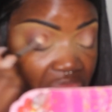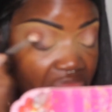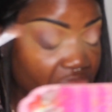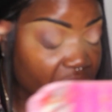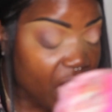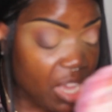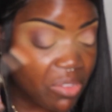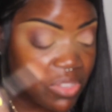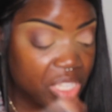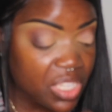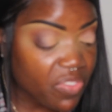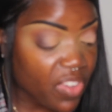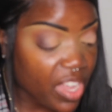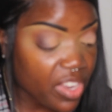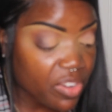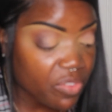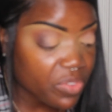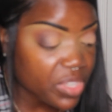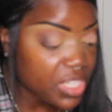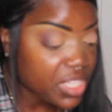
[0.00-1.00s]
find
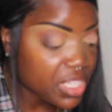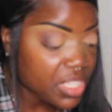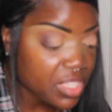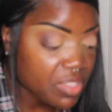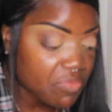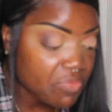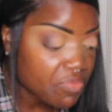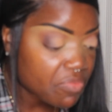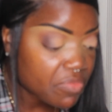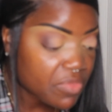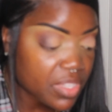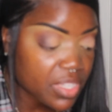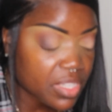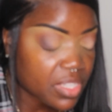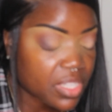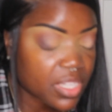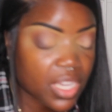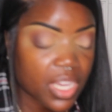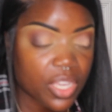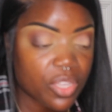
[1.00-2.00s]
a reason to
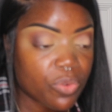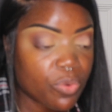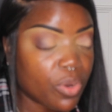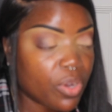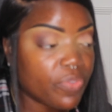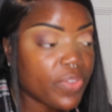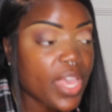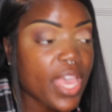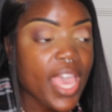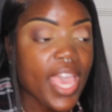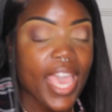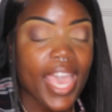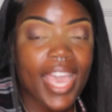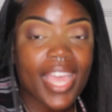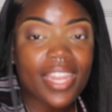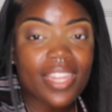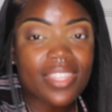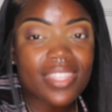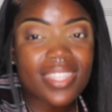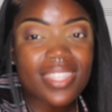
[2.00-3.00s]
cut you off. And
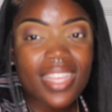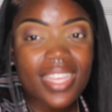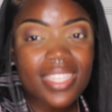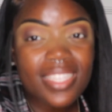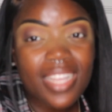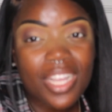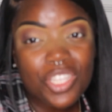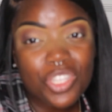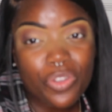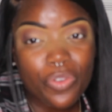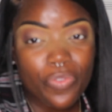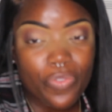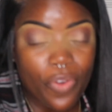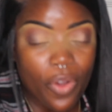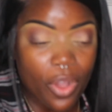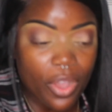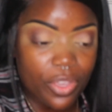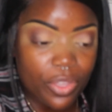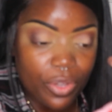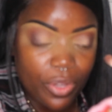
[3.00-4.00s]
it's not your
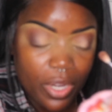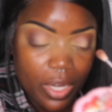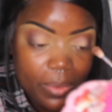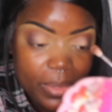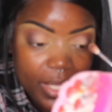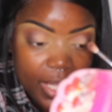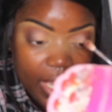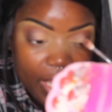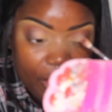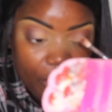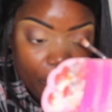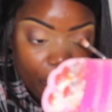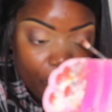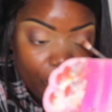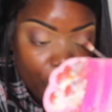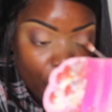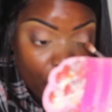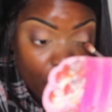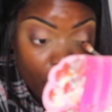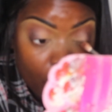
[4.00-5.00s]
fault, you know what I'm saying?
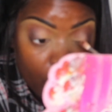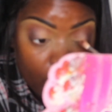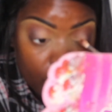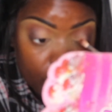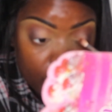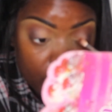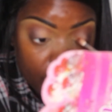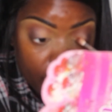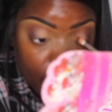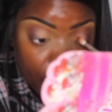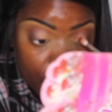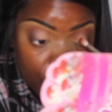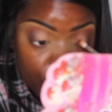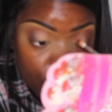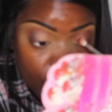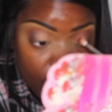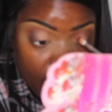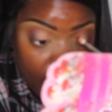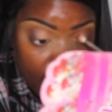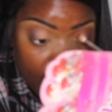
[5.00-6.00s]
You're born with the voice
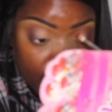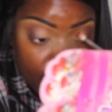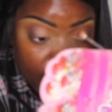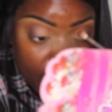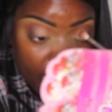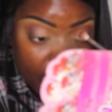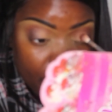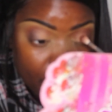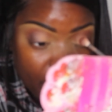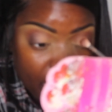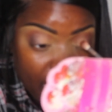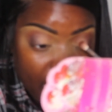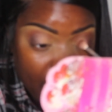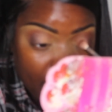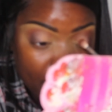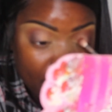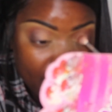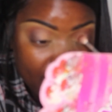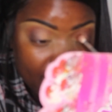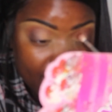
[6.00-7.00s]
you have, right? But I
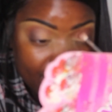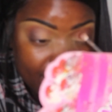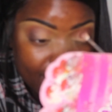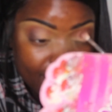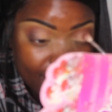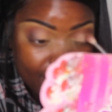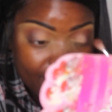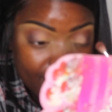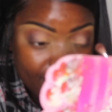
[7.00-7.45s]
mean,